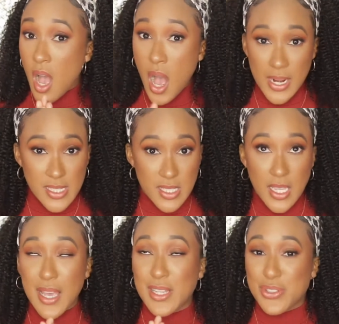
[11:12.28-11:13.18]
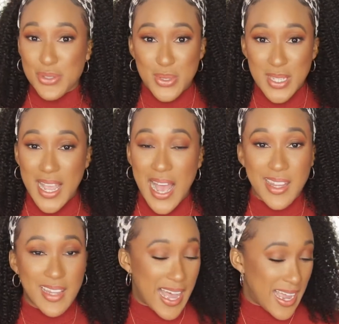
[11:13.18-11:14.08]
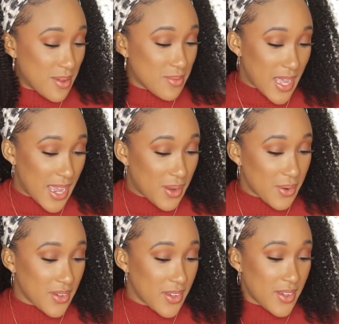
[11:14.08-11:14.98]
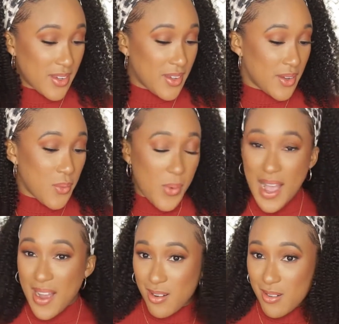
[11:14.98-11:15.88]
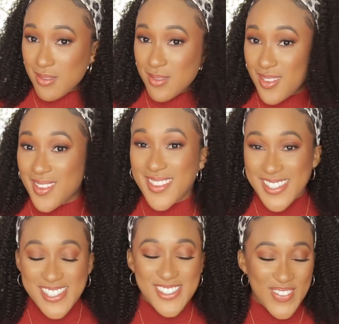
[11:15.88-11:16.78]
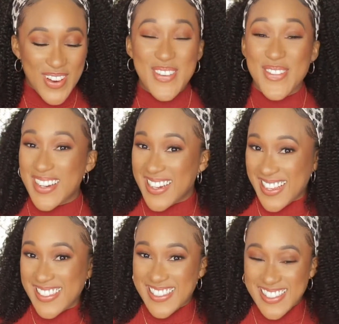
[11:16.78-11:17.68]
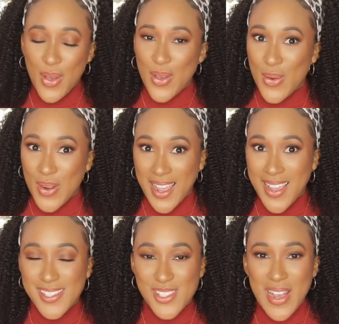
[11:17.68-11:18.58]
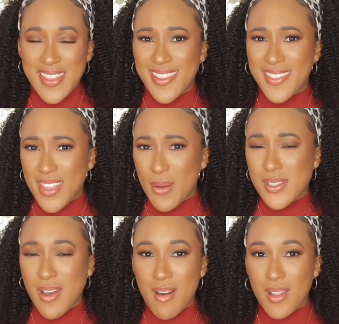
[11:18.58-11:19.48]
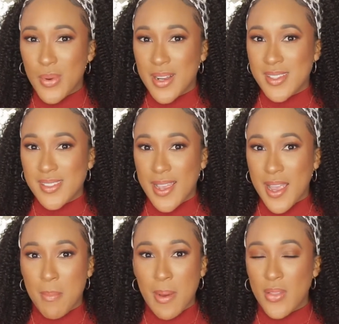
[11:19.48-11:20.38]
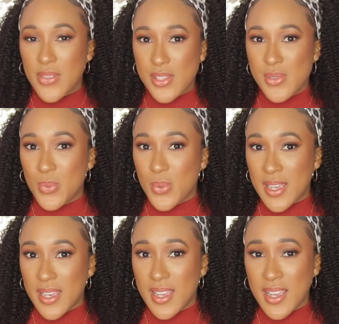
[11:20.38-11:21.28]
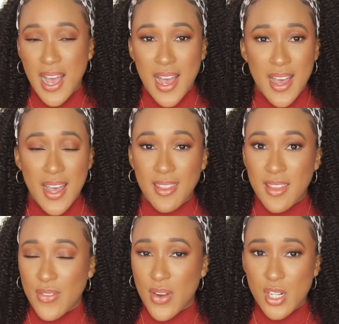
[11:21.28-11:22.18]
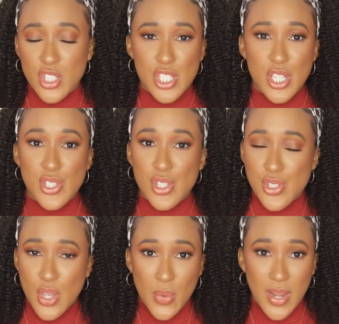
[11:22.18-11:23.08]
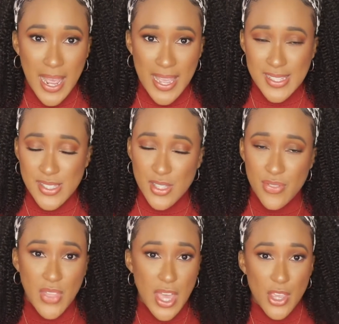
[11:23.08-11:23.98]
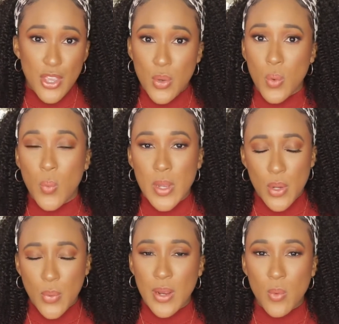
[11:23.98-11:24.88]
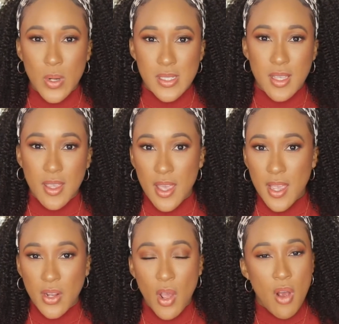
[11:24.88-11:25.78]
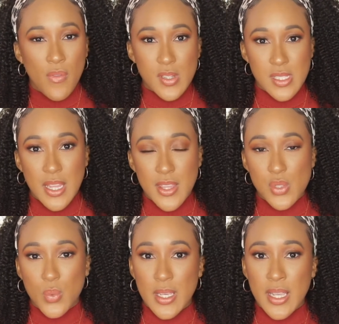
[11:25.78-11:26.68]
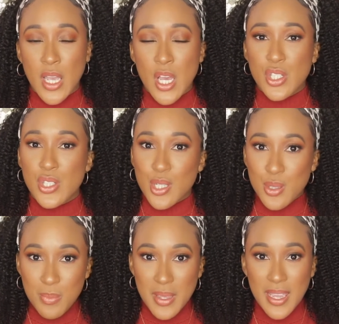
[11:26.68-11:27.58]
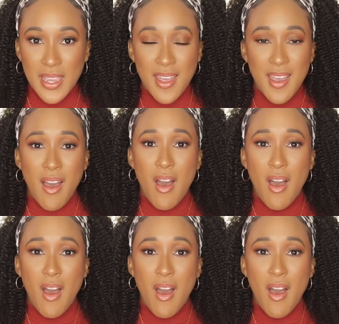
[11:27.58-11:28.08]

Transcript: Honestly and truly, I am like, wow, this is very, very nice. Okay, so I think that was all I wanted to say about this wig. I love her. She is so nice. Thank you, Wequeen, once again for sending this wig to me.